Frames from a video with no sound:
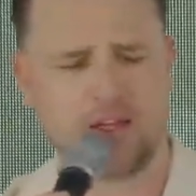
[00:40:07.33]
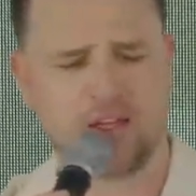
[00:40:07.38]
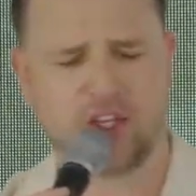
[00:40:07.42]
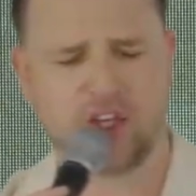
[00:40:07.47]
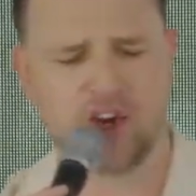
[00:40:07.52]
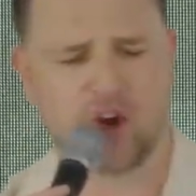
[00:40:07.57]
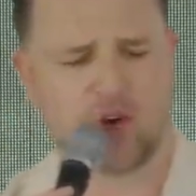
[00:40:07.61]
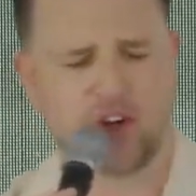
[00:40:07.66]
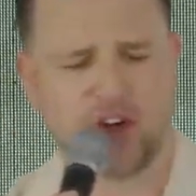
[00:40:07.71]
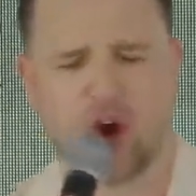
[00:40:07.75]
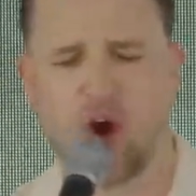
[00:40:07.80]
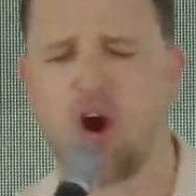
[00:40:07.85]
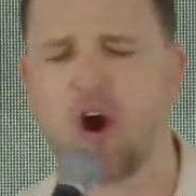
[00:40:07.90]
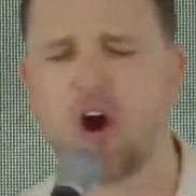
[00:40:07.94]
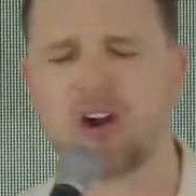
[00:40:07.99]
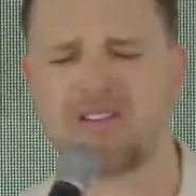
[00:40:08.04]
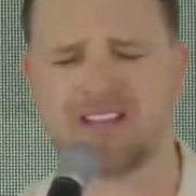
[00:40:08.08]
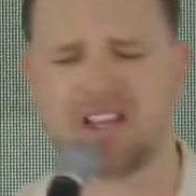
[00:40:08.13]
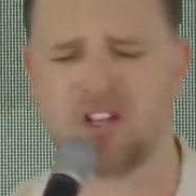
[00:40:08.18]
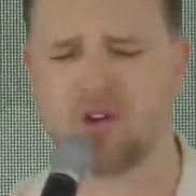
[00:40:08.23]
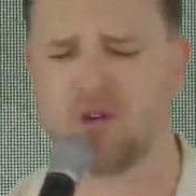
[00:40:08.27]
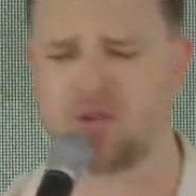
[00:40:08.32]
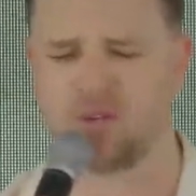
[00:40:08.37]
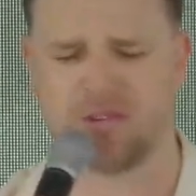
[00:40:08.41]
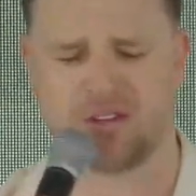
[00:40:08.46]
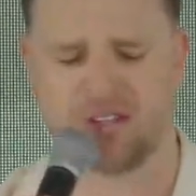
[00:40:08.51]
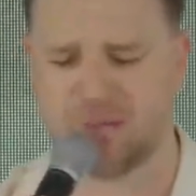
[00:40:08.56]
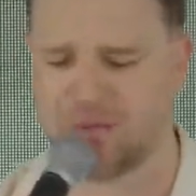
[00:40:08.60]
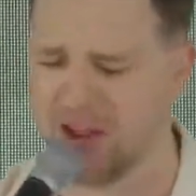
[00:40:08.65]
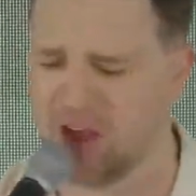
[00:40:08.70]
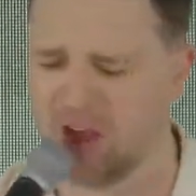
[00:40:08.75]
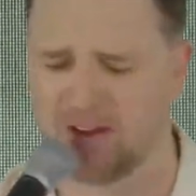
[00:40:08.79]
You know in your heart that you,
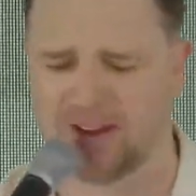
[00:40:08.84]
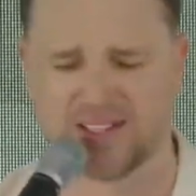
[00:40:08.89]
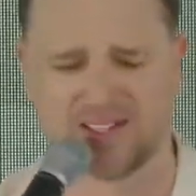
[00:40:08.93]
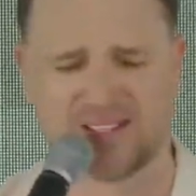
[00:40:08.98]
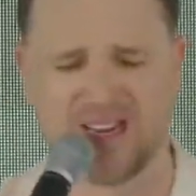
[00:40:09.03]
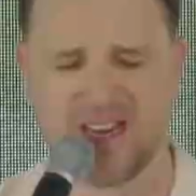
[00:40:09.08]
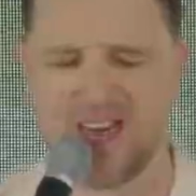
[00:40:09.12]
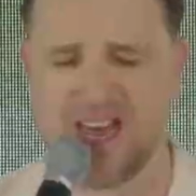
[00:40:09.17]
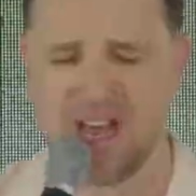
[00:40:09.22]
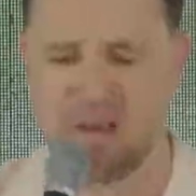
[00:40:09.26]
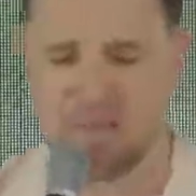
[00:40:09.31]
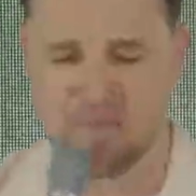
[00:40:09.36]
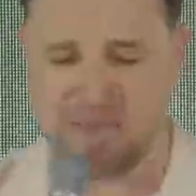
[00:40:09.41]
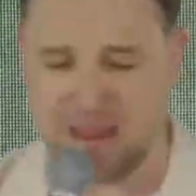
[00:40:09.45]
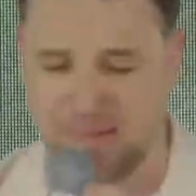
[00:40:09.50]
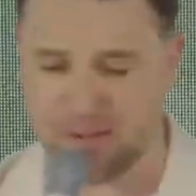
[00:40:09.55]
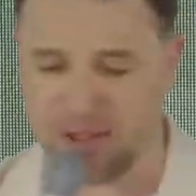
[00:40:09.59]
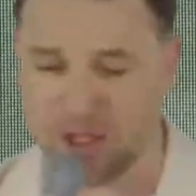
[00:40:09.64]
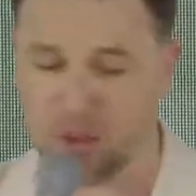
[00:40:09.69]
to be honest, maybe